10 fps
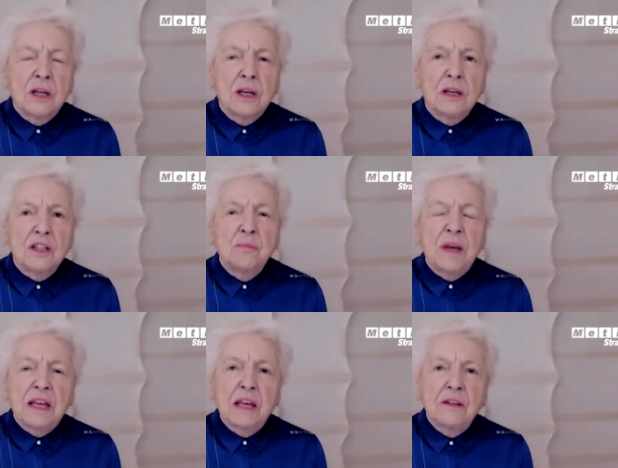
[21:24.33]
uh, is
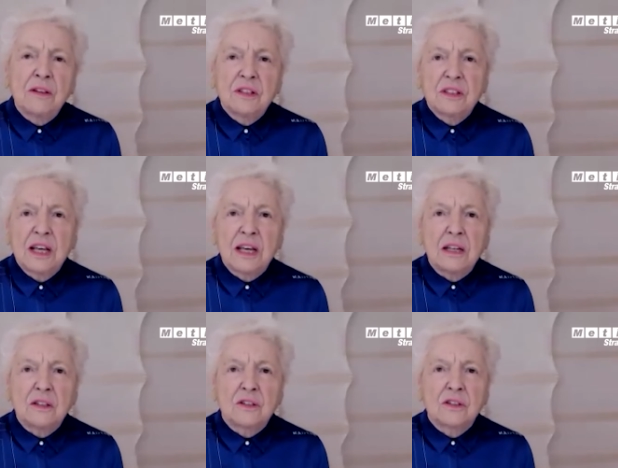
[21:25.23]
making in the
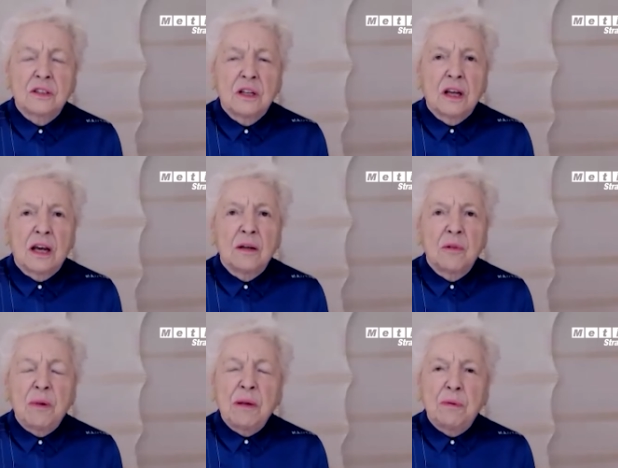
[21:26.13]
States uh,
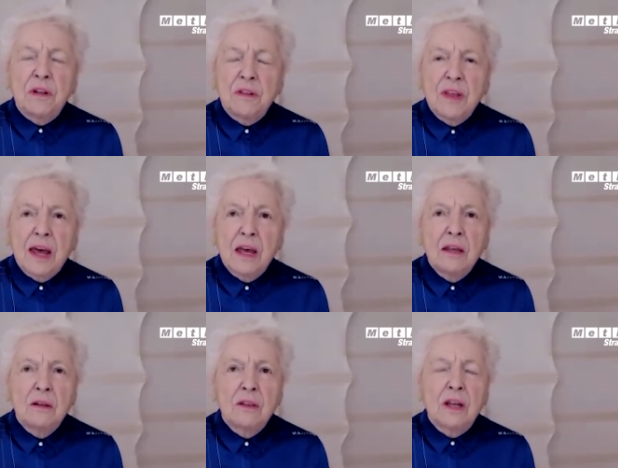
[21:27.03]
people are
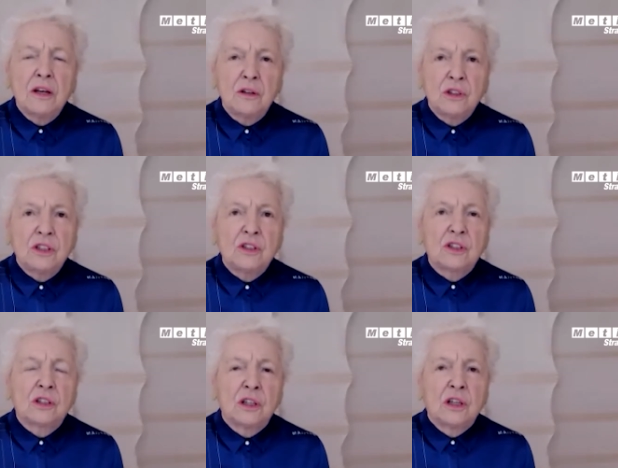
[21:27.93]
there, they're
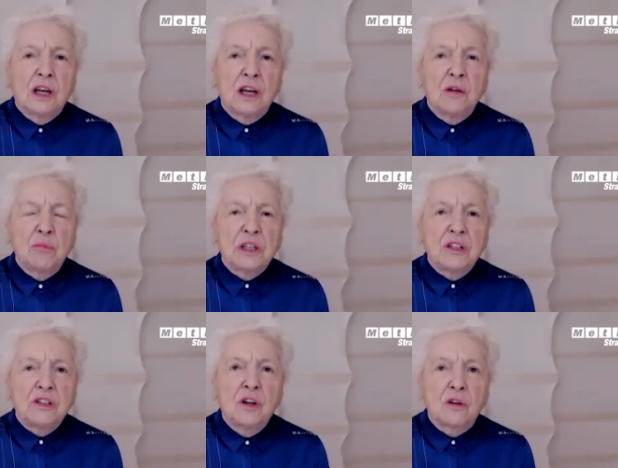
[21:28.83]
noticed, um, but
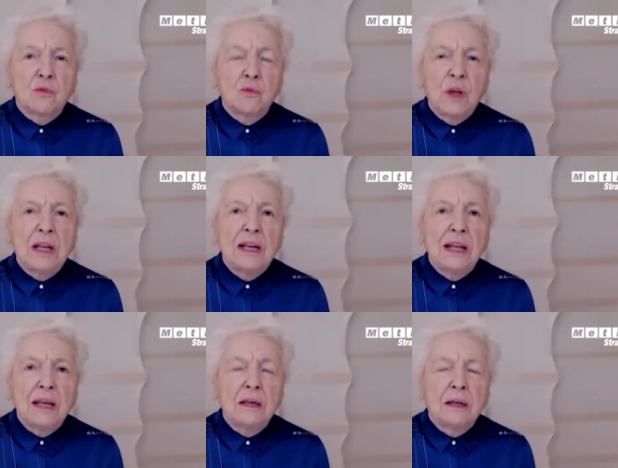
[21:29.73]
it's not
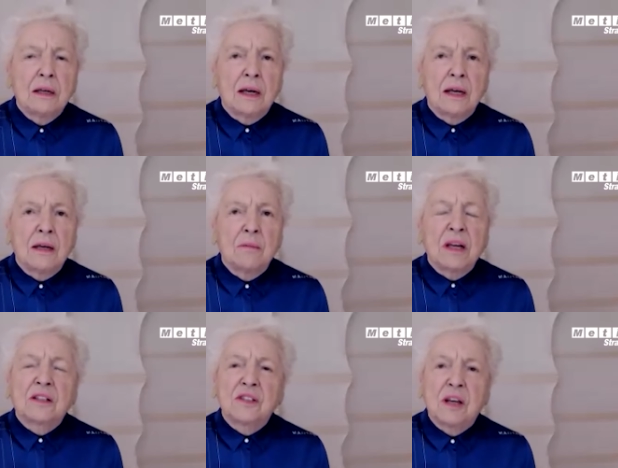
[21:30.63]
really um,
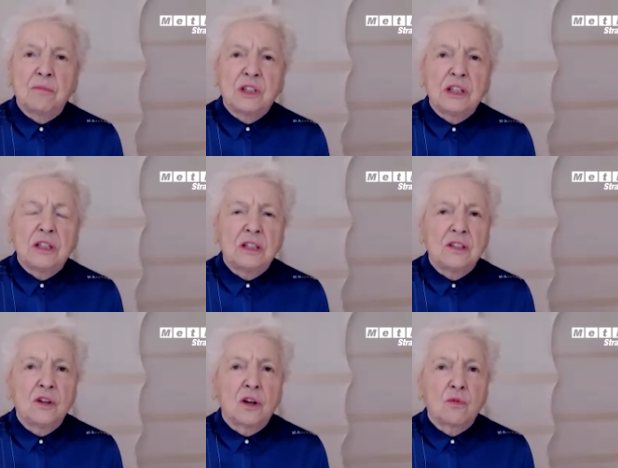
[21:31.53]
accepted.
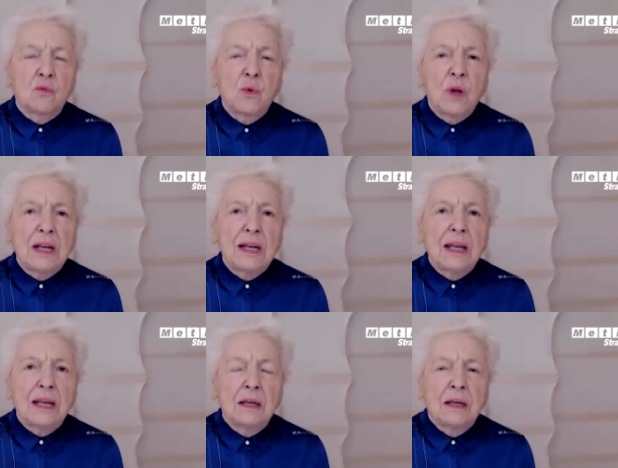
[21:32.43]
It's not
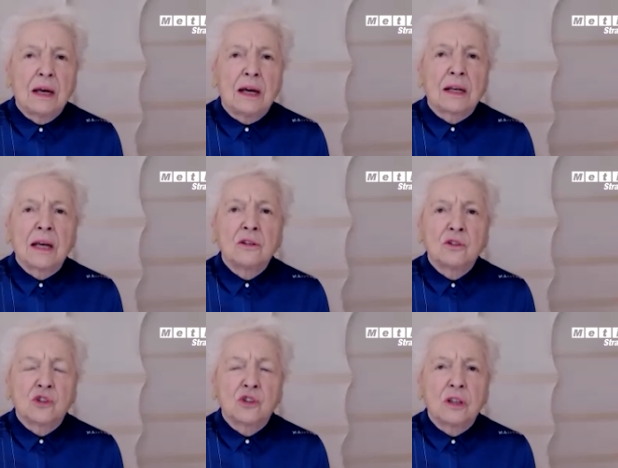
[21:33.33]
really a
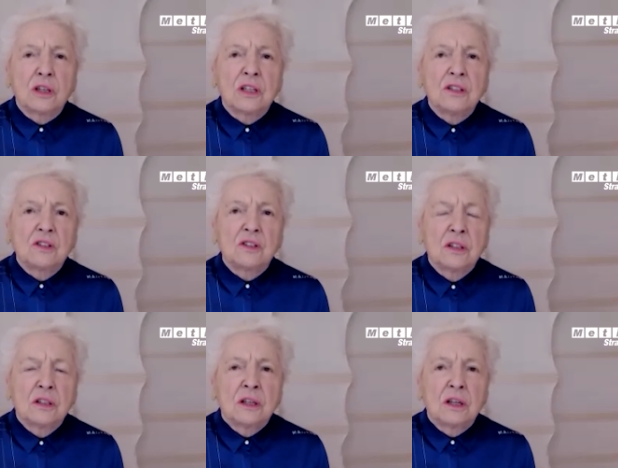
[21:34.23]
culture that is
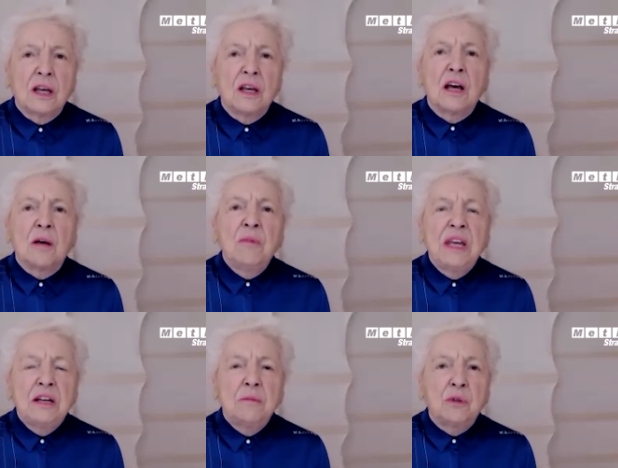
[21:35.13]
uh,
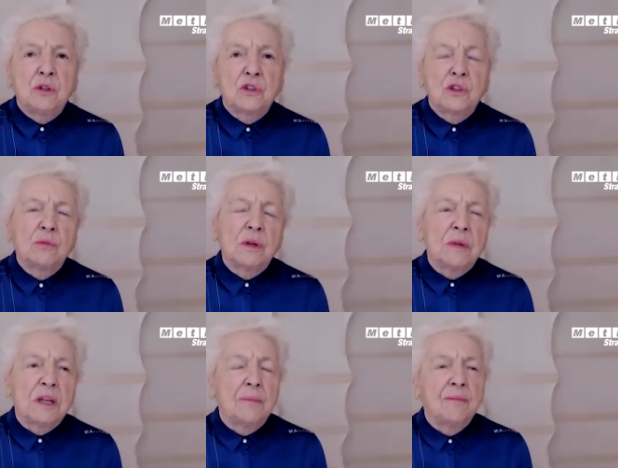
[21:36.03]
amenable to
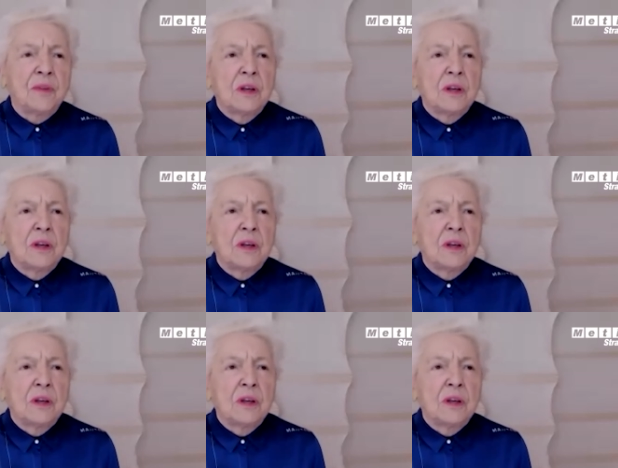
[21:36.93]
women.